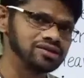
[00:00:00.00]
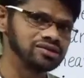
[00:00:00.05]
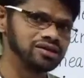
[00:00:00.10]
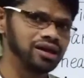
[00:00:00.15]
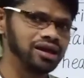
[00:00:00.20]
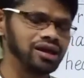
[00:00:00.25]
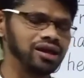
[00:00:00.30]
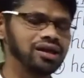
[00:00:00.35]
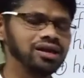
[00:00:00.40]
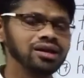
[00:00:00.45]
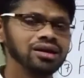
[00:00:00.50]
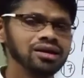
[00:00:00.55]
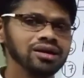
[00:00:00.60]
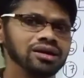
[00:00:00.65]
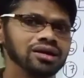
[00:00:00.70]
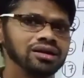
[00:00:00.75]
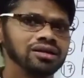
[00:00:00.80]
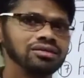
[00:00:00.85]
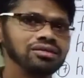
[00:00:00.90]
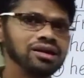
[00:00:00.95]
say
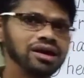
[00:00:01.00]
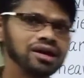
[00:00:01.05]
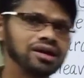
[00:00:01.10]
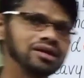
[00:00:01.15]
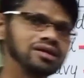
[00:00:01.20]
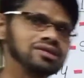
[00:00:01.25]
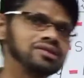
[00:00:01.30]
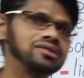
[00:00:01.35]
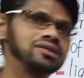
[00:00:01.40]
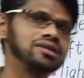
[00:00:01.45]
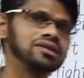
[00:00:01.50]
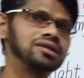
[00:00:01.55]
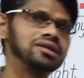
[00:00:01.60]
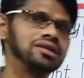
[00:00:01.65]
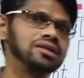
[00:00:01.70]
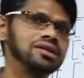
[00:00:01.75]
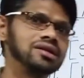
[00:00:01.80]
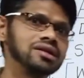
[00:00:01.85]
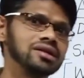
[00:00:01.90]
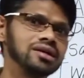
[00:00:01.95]
that
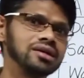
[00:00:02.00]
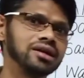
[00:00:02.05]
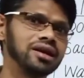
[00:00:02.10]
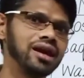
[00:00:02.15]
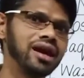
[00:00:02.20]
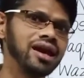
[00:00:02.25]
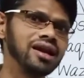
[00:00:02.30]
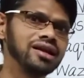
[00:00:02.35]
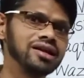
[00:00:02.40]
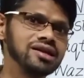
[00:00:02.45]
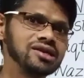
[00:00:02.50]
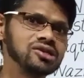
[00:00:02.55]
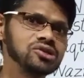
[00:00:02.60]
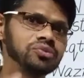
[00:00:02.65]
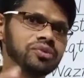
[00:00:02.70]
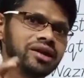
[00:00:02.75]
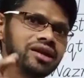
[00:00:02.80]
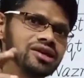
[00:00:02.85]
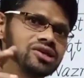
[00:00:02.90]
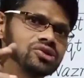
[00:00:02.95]
the cake is
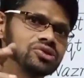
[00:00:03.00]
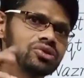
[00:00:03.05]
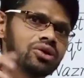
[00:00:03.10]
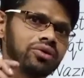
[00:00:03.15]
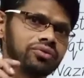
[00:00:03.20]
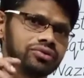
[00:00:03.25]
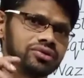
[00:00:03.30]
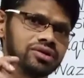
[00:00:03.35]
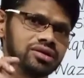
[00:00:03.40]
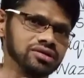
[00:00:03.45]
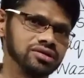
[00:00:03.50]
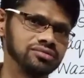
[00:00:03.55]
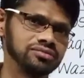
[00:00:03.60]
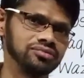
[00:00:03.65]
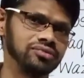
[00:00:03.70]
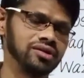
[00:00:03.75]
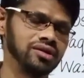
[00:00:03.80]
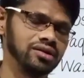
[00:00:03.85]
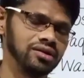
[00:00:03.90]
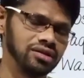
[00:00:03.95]
very soft.
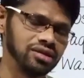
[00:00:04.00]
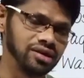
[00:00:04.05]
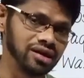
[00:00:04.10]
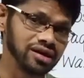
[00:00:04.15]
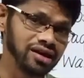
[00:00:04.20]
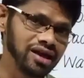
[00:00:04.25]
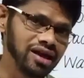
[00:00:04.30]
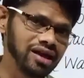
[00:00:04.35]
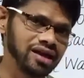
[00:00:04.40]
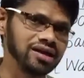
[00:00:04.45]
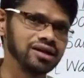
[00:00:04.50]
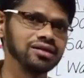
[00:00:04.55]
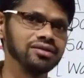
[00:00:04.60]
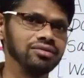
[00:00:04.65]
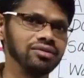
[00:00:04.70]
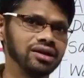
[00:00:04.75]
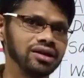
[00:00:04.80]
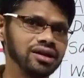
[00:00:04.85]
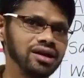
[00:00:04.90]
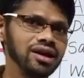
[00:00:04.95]
The
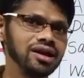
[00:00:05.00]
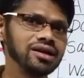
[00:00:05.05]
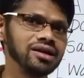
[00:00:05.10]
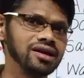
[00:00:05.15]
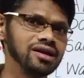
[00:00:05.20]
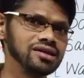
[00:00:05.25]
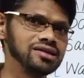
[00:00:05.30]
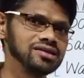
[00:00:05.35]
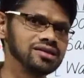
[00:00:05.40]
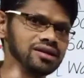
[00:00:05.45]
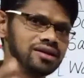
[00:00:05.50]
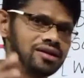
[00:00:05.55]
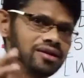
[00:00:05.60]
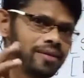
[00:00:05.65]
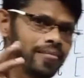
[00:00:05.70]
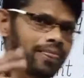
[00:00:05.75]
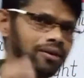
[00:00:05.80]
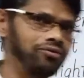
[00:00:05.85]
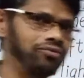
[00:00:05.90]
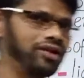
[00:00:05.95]
cake is
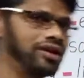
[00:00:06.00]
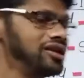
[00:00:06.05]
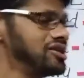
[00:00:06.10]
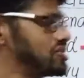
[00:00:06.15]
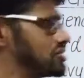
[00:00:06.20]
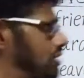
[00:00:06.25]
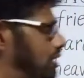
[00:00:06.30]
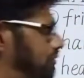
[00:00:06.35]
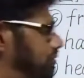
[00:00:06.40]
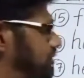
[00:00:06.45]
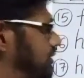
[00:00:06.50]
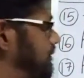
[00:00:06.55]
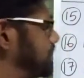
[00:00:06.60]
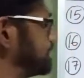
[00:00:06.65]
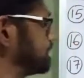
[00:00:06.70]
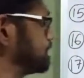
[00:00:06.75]
very soft.